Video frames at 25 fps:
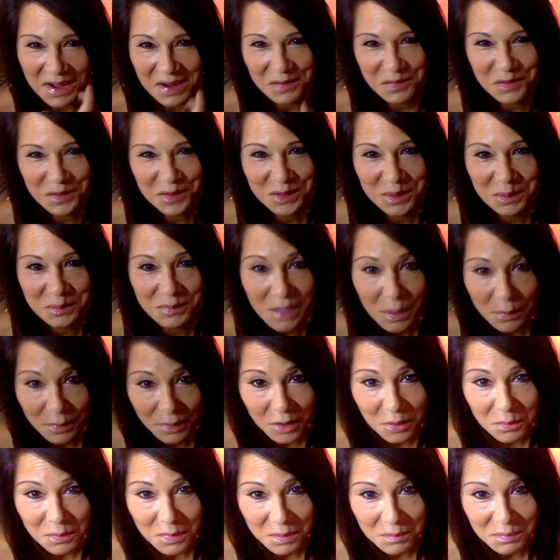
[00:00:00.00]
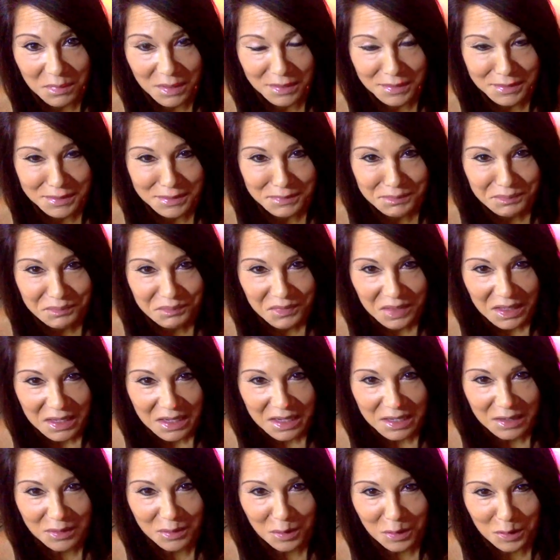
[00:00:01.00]
for some type of
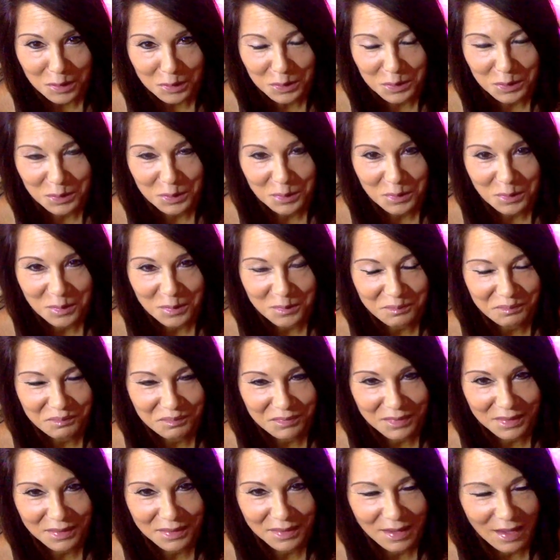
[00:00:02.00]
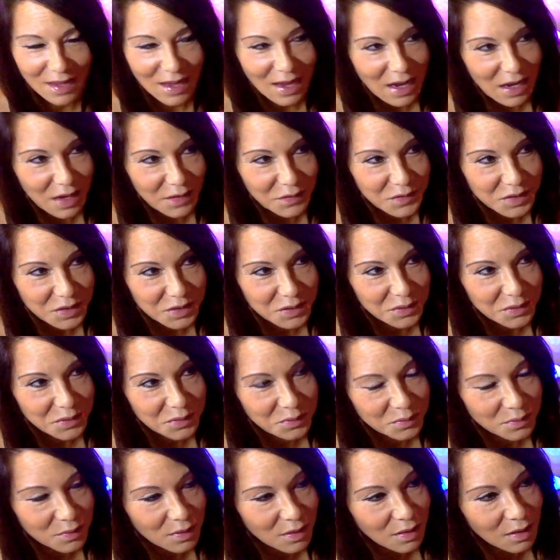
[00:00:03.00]
commitment. All you have
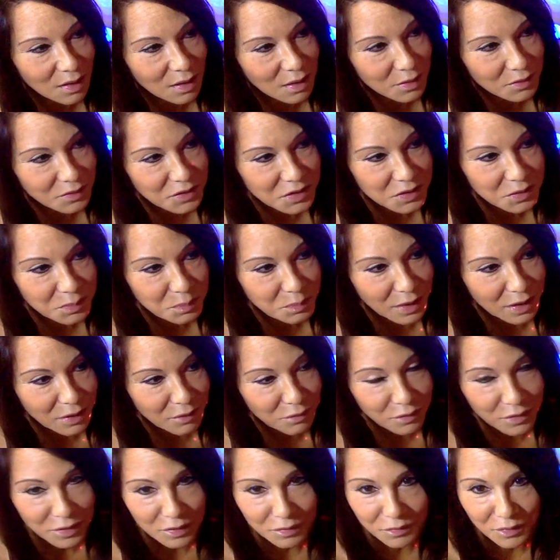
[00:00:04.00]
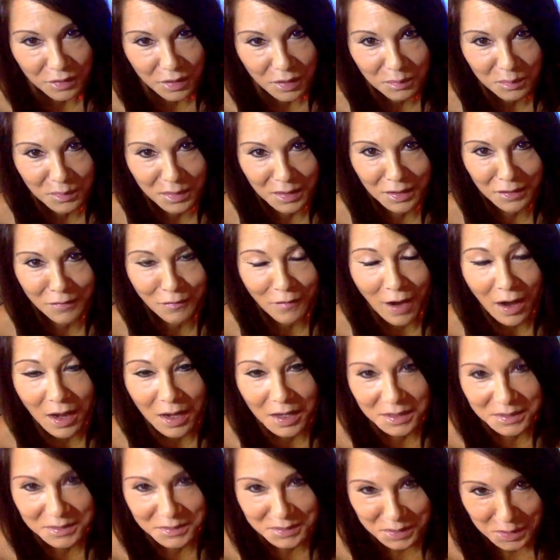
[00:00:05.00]
to just break free from
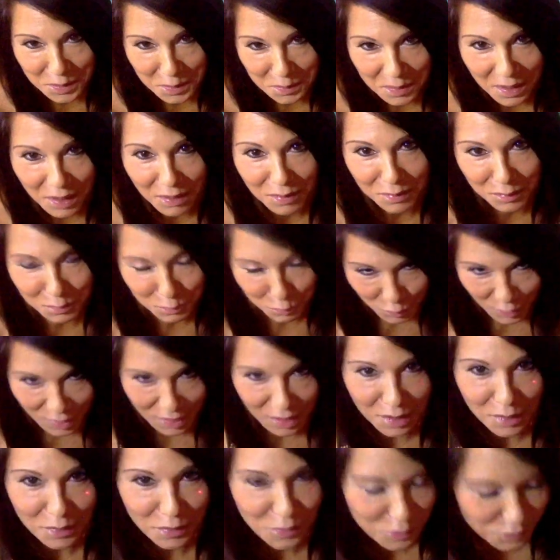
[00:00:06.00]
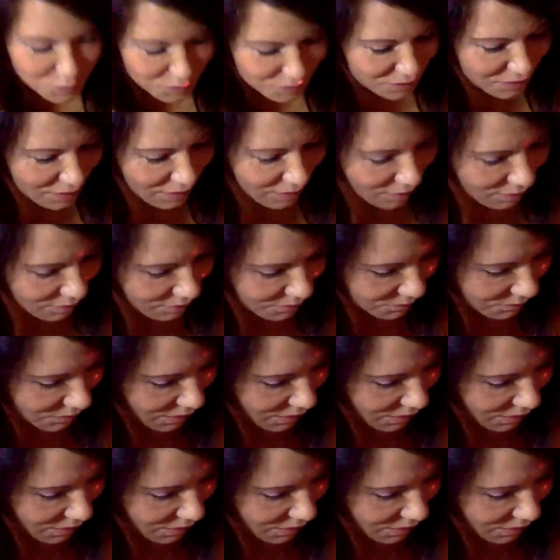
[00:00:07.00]
is about what others think.